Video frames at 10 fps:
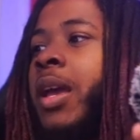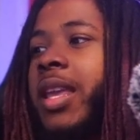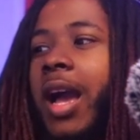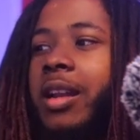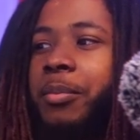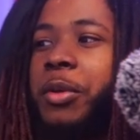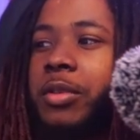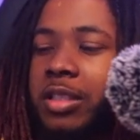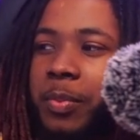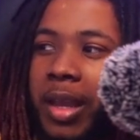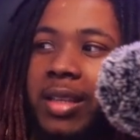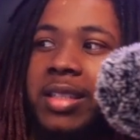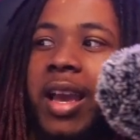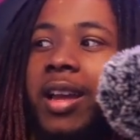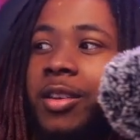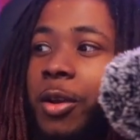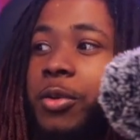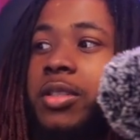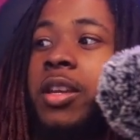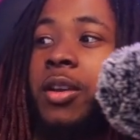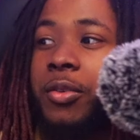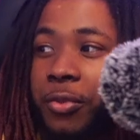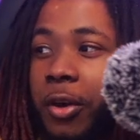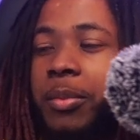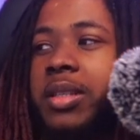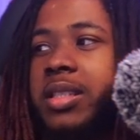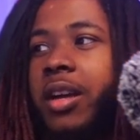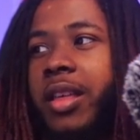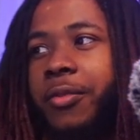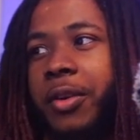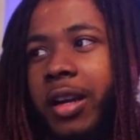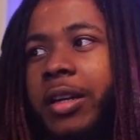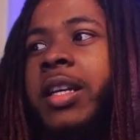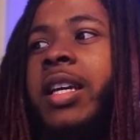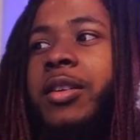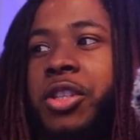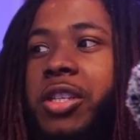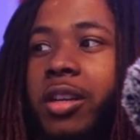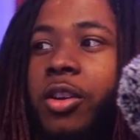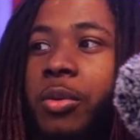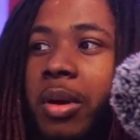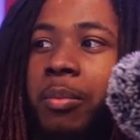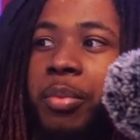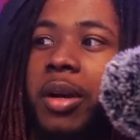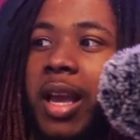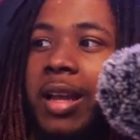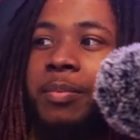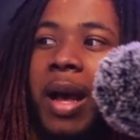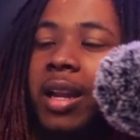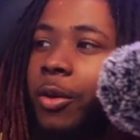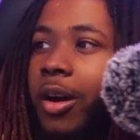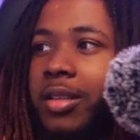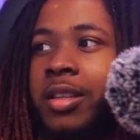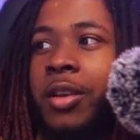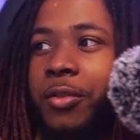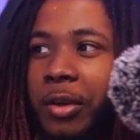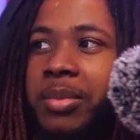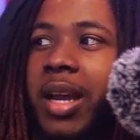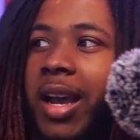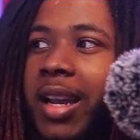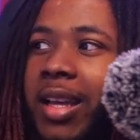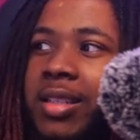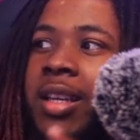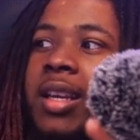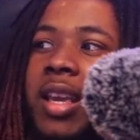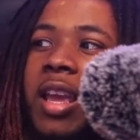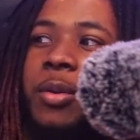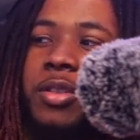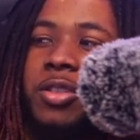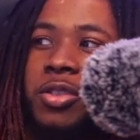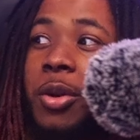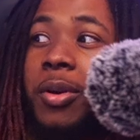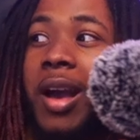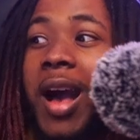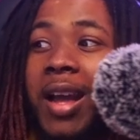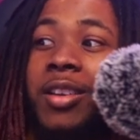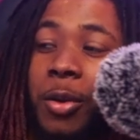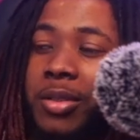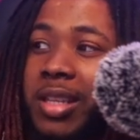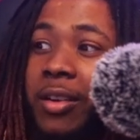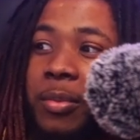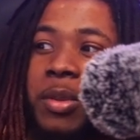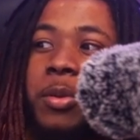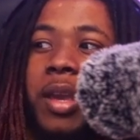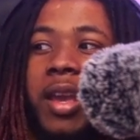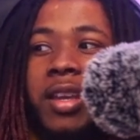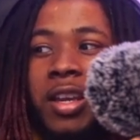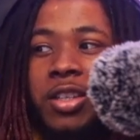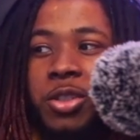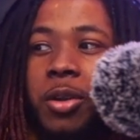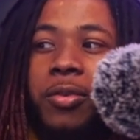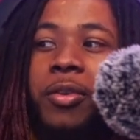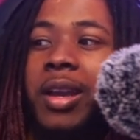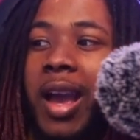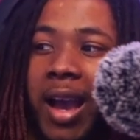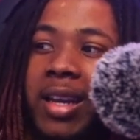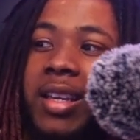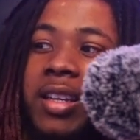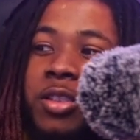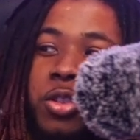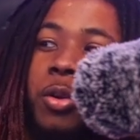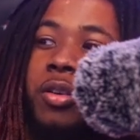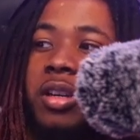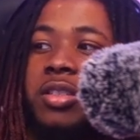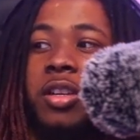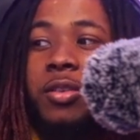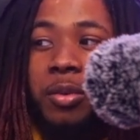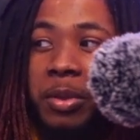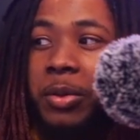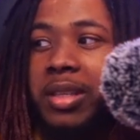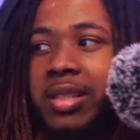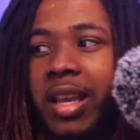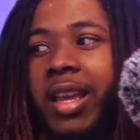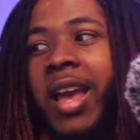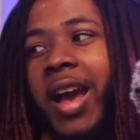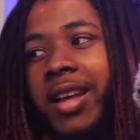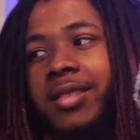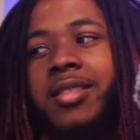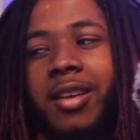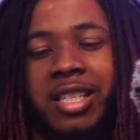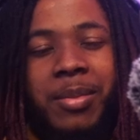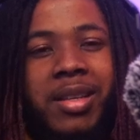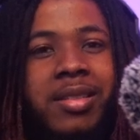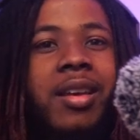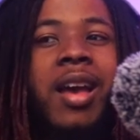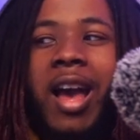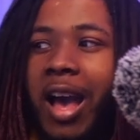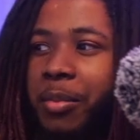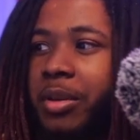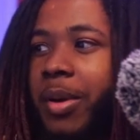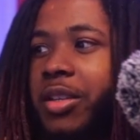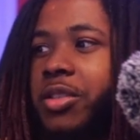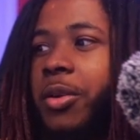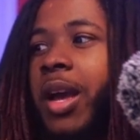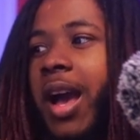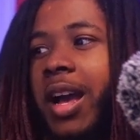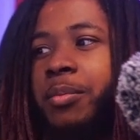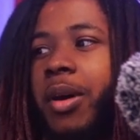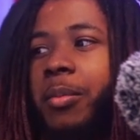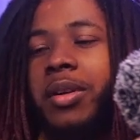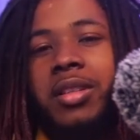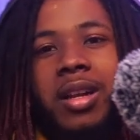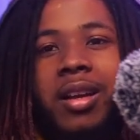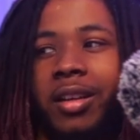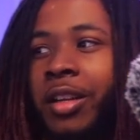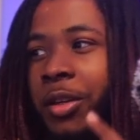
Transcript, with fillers: Callum Butte Spaghetti and Ghost from South Africa, Shinakuma Book and Pat Lawaz from Thailand, K-Wiss, Joker and Gosain from the UK, Joe Fury, Anakin and Joe Crush from the USA, and Sergi Master, Abu Maestro, and Baba Dalada